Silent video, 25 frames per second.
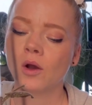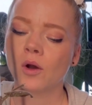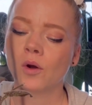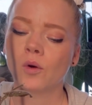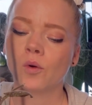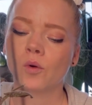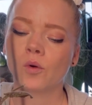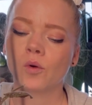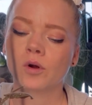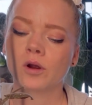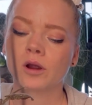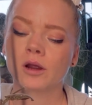
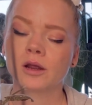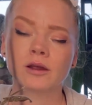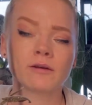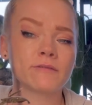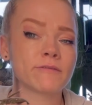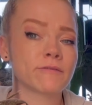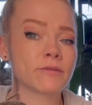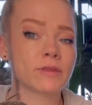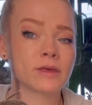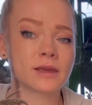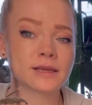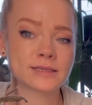or
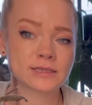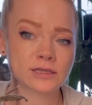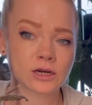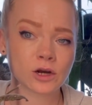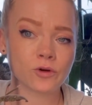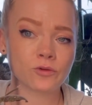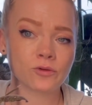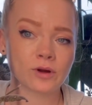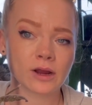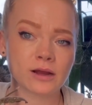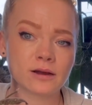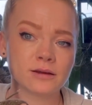if they
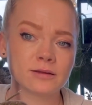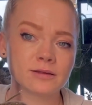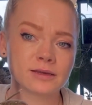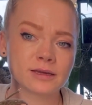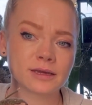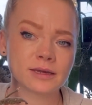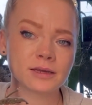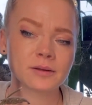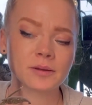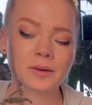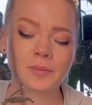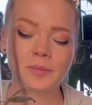start
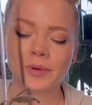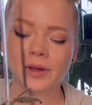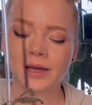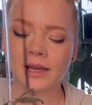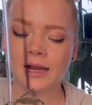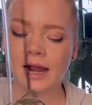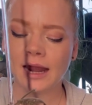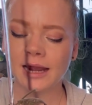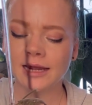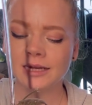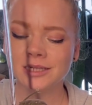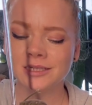wrinkling. But
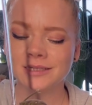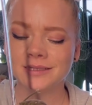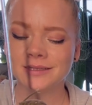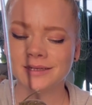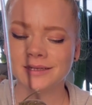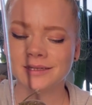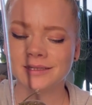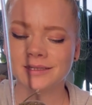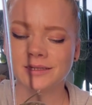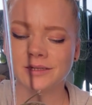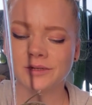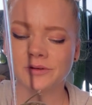I just
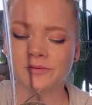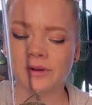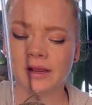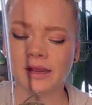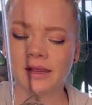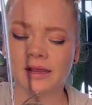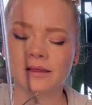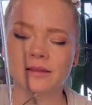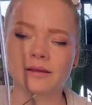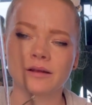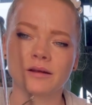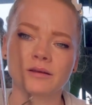like to
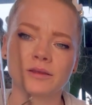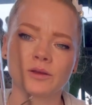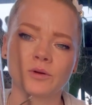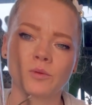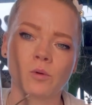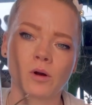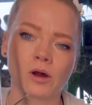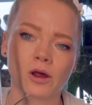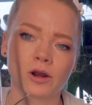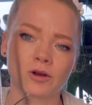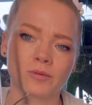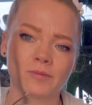regularly
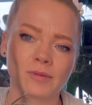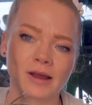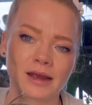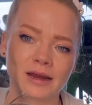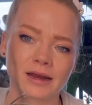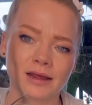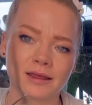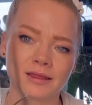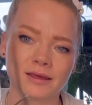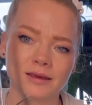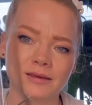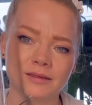water mine.
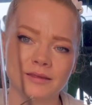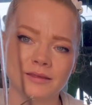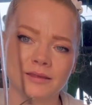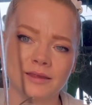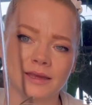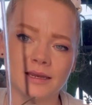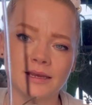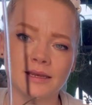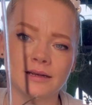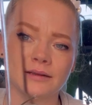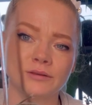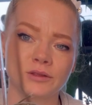I think that they
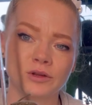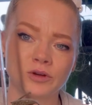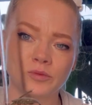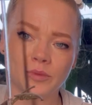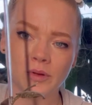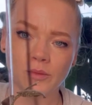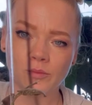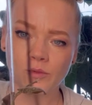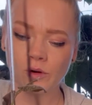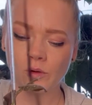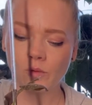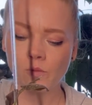need a little
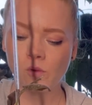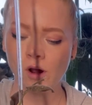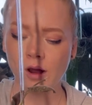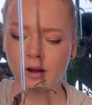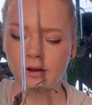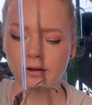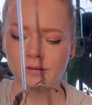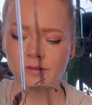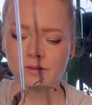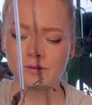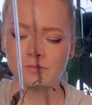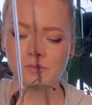bit more
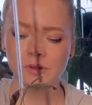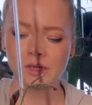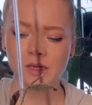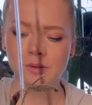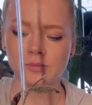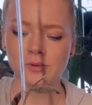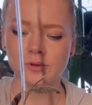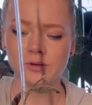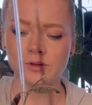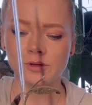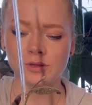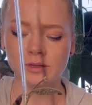water than
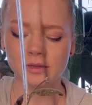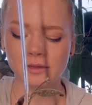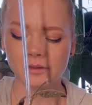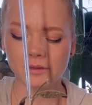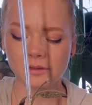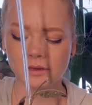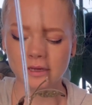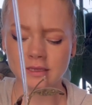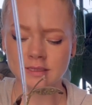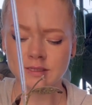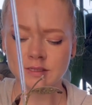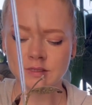people
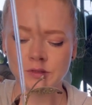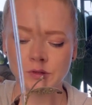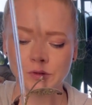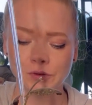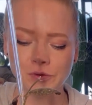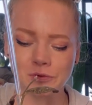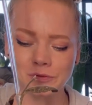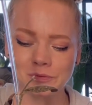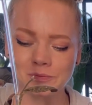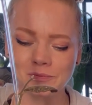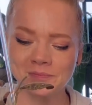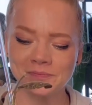
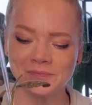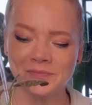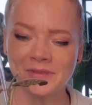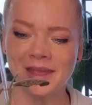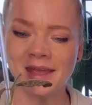assume.